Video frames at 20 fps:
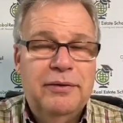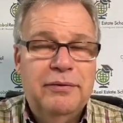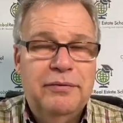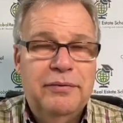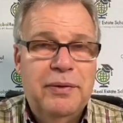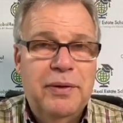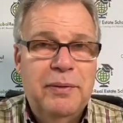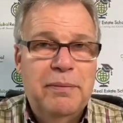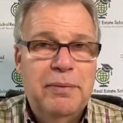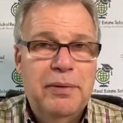
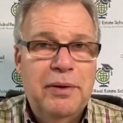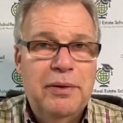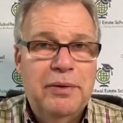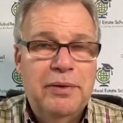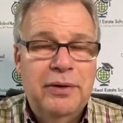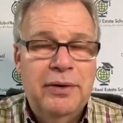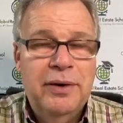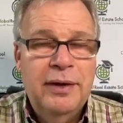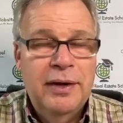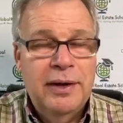If we're a
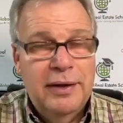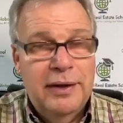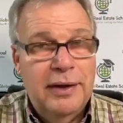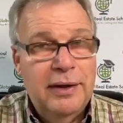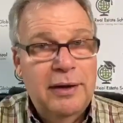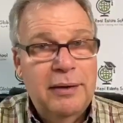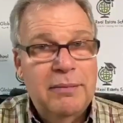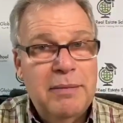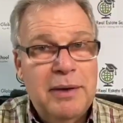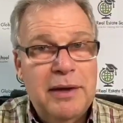broker, they
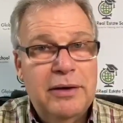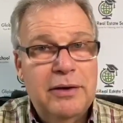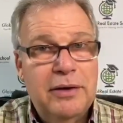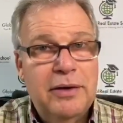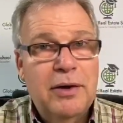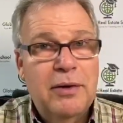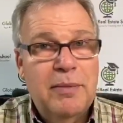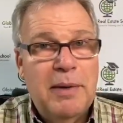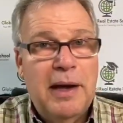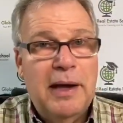can make you
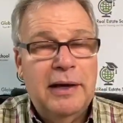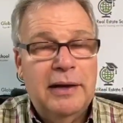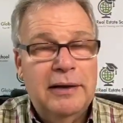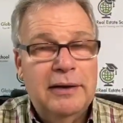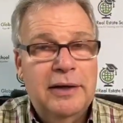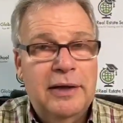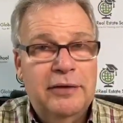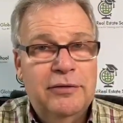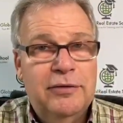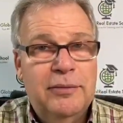go back and
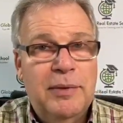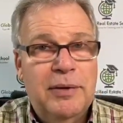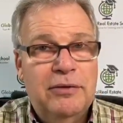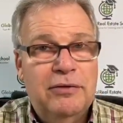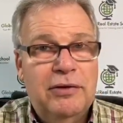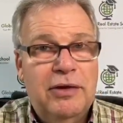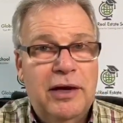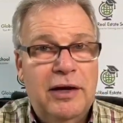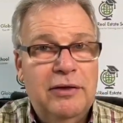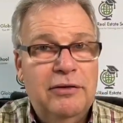take some
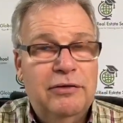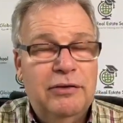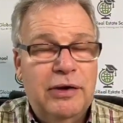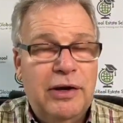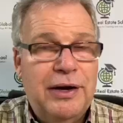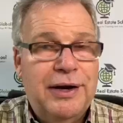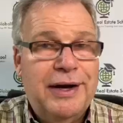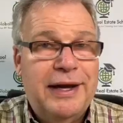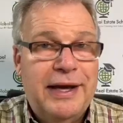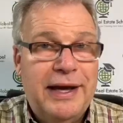education
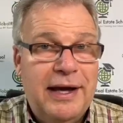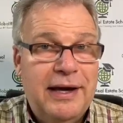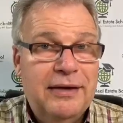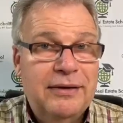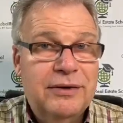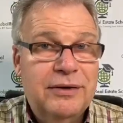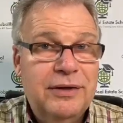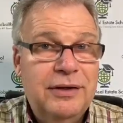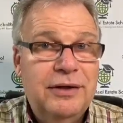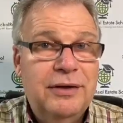on
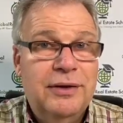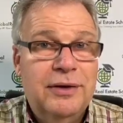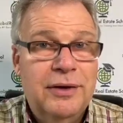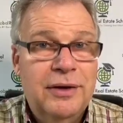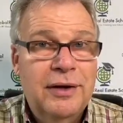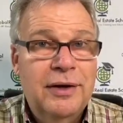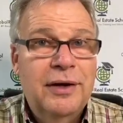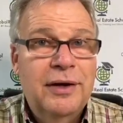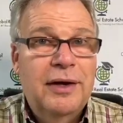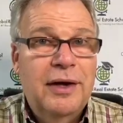accounting or
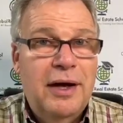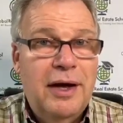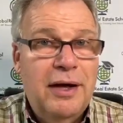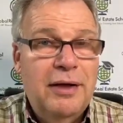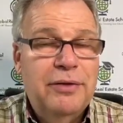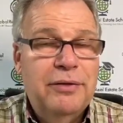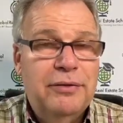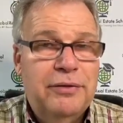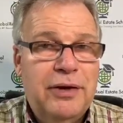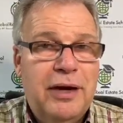
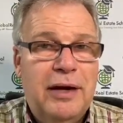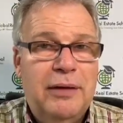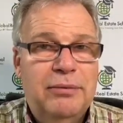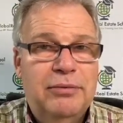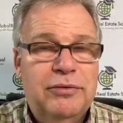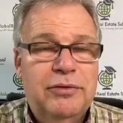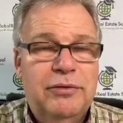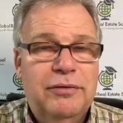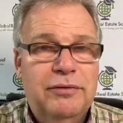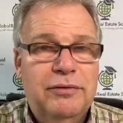other
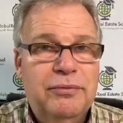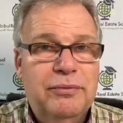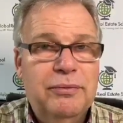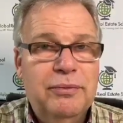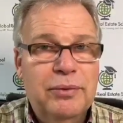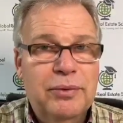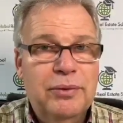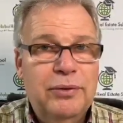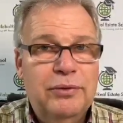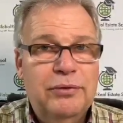types of
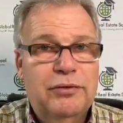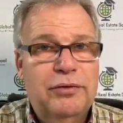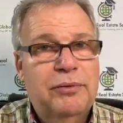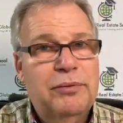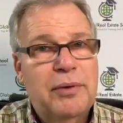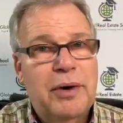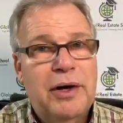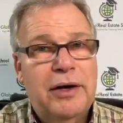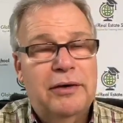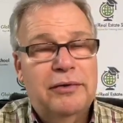rules
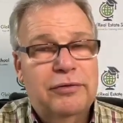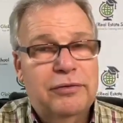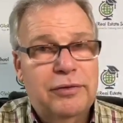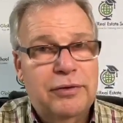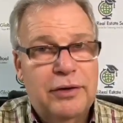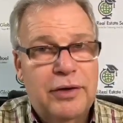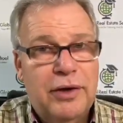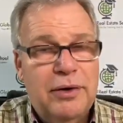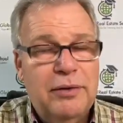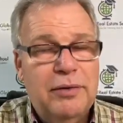and regs or
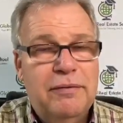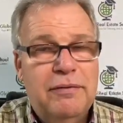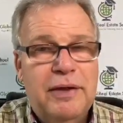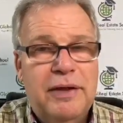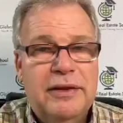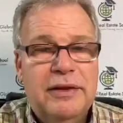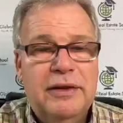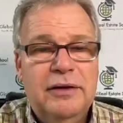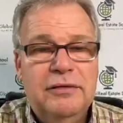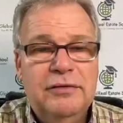code of
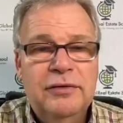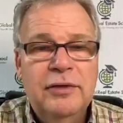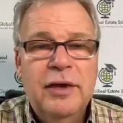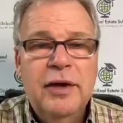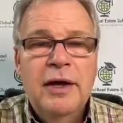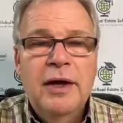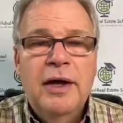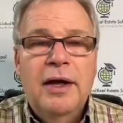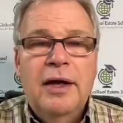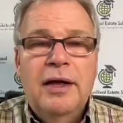ethics.
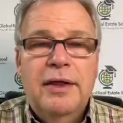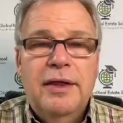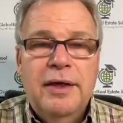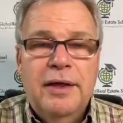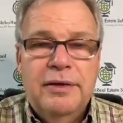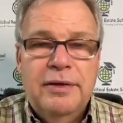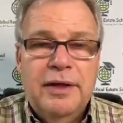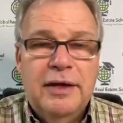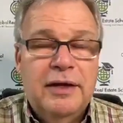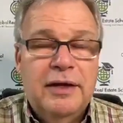They